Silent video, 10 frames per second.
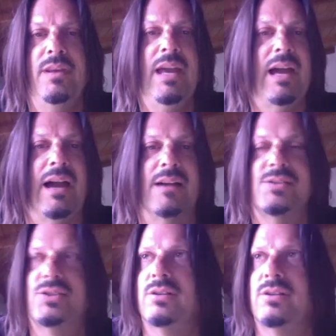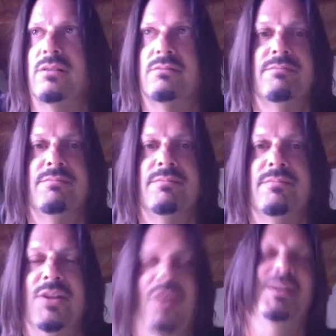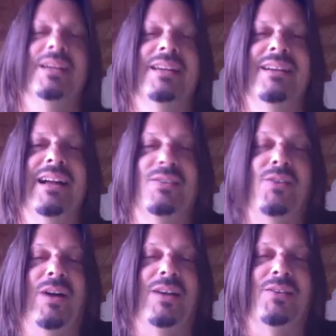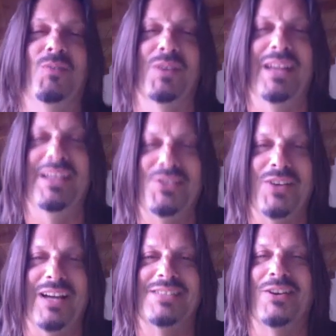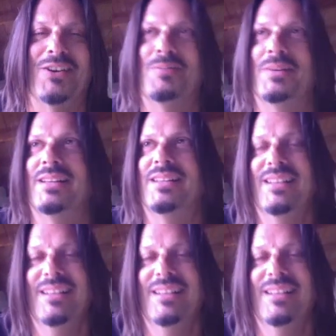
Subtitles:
Yeah, sure. No, I'm kidding. I don't know what age you guys are, but